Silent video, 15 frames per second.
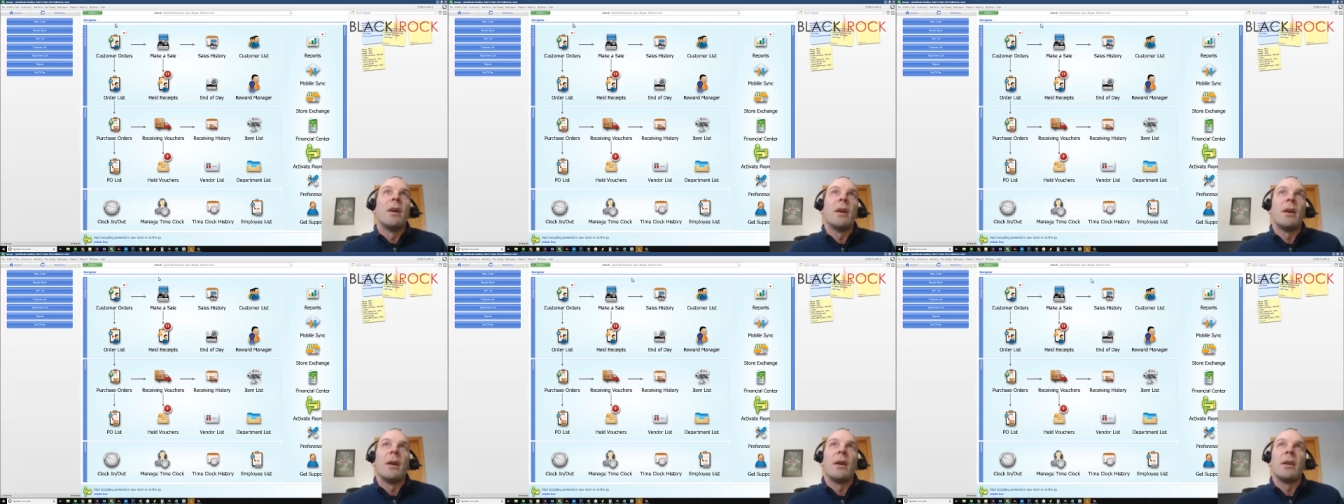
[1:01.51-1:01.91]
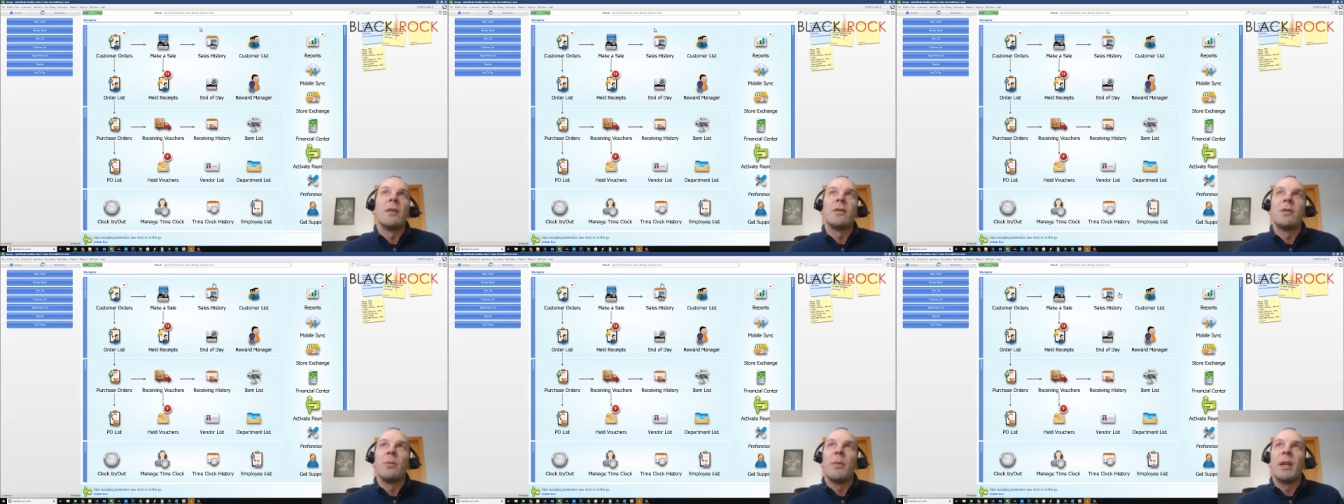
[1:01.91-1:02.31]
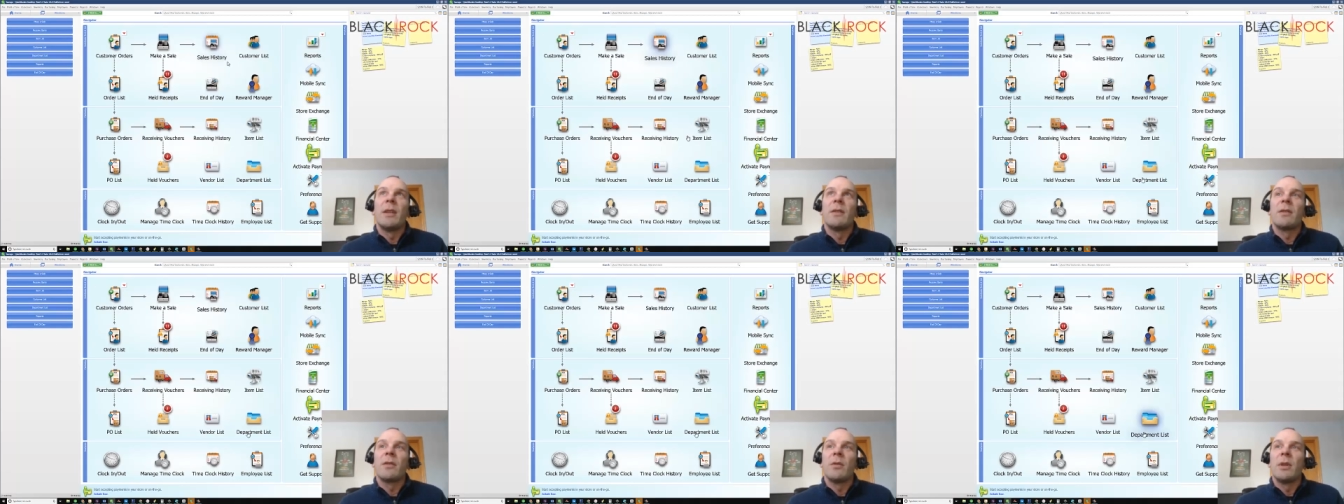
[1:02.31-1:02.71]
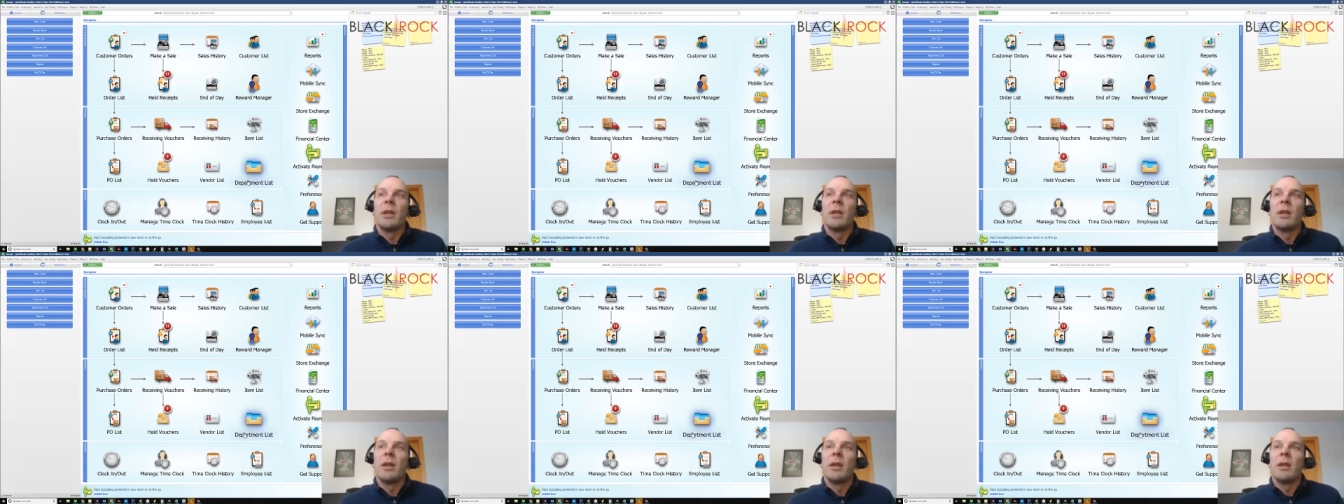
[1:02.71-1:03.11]
Uh, here's your main
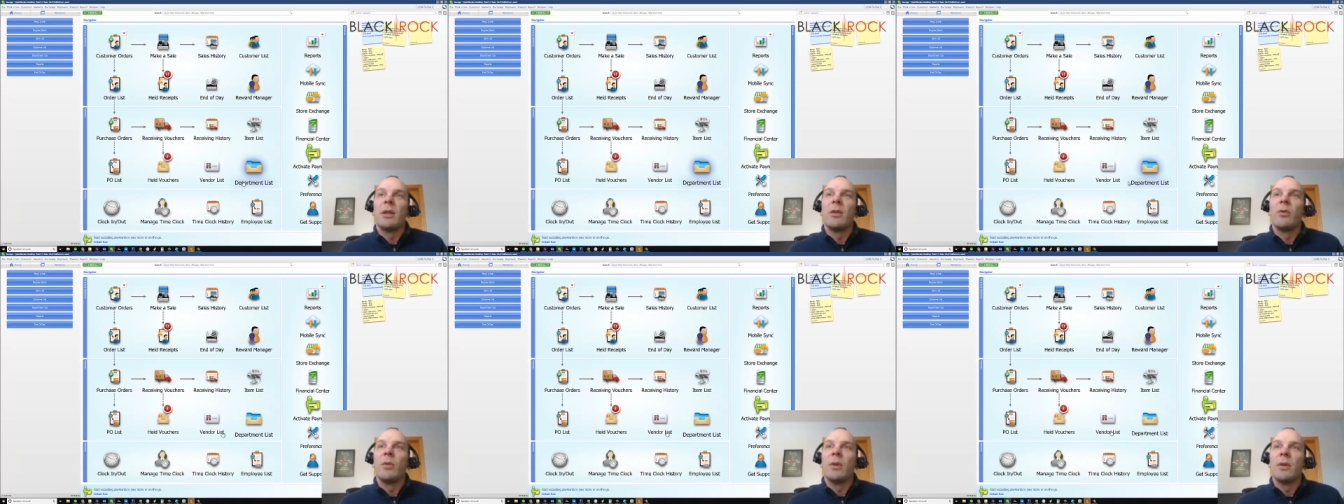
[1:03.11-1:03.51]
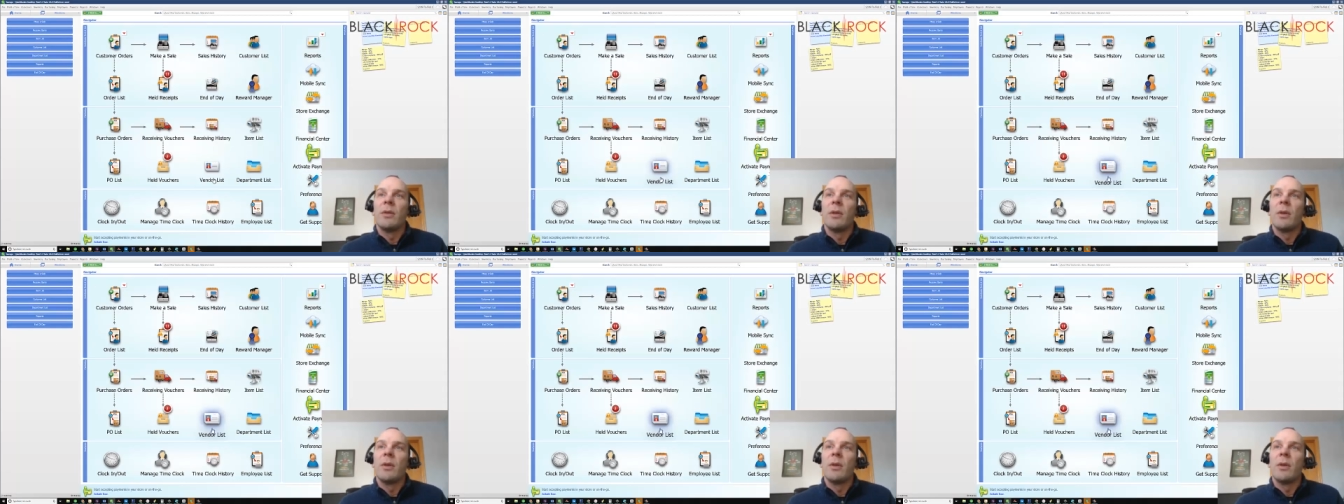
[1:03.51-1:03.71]
screen, and you will